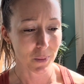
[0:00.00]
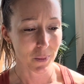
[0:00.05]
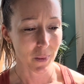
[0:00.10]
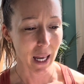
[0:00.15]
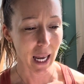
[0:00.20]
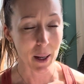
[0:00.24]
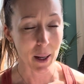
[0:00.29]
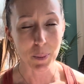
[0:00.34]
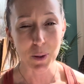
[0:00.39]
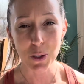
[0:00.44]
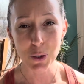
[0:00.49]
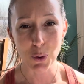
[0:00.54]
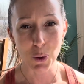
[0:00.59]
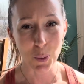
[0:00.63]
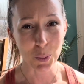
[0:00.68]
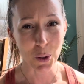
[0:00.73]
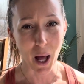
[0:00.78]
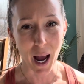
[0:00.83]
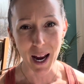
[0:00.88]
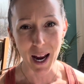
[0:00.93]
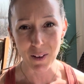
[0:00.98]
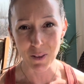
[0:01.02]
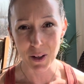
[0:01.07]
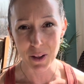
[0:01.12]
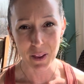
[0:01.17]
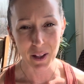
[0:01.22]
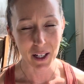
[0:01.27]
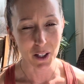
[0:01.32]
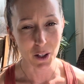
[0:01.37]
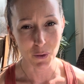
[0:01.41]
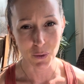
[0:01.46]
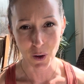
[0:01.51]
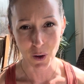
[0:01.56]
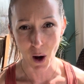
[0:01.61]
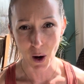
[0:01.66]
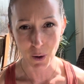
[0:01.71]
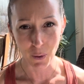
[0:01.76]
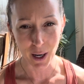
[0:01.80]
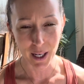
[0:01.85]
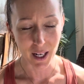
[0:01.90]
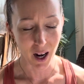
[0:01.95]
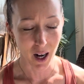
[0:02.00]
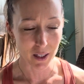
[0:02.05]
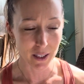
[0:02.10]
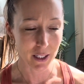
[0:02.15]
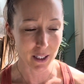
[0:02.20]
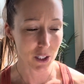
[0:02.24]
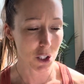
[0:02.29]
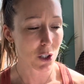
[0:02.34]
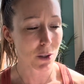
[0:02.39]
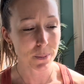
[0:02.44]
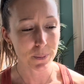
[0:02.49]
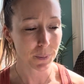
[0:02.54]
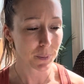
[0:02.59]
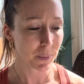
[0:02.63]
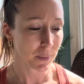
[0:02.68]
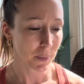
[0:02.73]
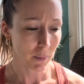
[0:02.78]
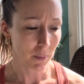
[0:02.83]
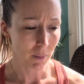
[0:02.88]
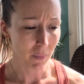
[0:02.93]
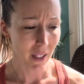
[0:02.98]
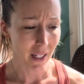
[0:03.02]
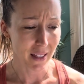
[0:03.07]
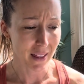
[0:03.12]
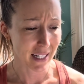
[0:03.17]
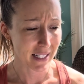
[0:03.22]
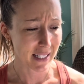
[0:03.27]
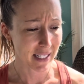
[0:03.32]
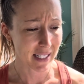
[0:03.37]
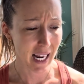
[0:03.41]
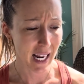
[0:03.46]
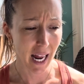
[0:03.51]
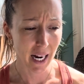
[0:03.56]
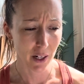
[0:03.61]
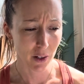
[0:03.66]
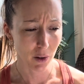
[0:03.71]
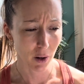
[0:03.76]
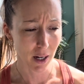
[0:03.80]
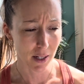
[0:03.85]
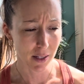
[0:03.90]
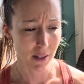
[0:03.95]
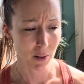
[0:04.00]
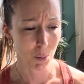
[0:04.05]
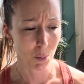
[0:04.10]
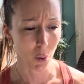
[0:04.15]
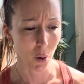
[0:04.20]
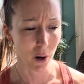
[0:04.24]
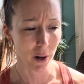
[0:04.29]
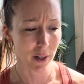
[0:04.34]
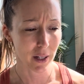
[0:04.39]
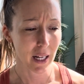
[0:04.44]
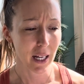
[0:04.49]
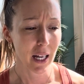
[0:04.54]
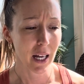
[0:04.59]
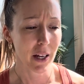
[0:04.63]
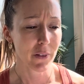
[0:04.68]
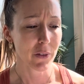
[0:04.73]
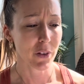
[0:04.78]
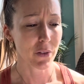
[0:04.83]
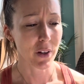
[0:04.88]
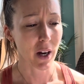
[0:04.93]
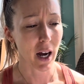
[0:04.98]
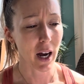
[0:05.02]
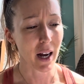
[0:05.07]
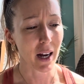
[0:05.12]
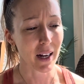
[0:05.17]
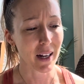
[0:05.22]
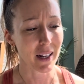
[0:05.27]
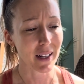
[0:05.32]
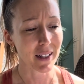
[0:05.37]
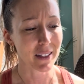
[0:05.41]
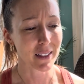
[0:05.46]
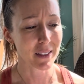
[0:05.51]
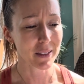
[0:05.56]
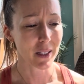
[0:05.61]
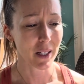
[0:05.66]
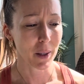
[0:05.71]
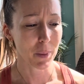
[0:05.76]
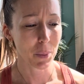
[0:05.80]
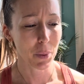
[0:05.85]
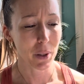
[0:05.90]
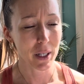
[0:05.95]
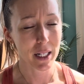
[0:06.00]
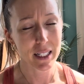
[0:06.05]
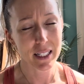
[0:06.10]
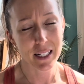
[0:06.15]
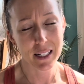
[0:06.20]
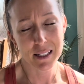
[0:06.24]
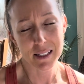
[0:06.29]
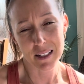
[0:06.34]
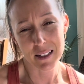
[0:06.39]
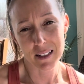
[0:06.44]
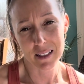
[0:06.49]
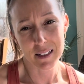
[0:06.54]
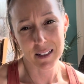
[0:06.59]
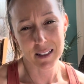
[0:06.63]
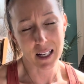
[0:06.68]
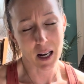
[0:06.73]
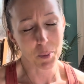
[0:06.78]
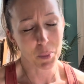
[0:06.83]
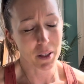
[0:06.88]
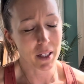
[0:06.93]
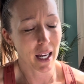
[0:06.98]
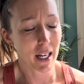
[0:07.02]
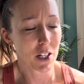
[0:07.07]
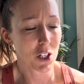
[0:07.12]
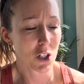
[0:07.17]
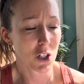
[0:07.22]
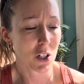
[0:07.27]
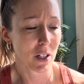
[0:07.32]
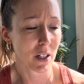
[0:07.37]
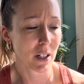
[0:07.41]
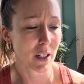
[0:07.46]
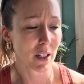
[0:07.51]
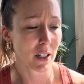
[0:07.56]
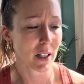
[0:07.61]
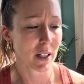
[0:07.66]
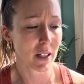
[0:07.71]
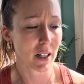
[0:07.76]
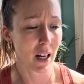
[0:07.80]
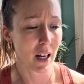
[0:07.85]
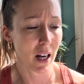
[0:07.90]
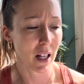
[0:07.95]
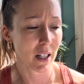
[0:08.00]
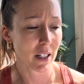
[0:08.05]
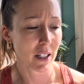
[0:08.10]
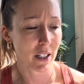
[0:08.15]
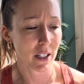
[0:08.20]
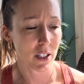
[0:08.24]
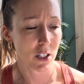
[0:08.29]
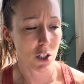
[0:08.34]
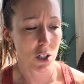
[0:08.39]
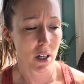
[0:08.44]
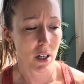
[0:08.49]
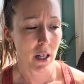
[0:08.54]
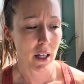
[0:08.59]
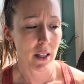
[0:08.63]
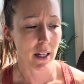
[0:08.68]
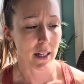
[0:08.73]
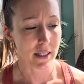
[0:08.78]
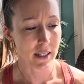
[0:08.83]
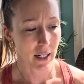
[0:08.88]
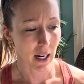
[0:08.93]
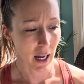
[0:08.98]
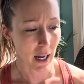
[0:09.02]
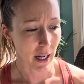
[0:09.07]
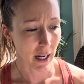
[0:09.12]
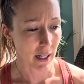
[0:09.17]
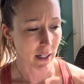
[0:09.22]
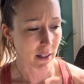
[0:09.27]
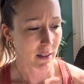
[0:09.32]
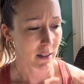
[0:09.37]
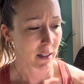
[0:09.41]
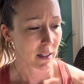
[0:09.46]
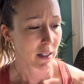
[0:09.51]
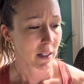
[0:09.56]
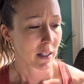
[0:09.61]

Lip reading: able to apply everything and you've got great knowledge, that's a 10 across the board. If you've got a pretty decent application and knowledge, that's a 9.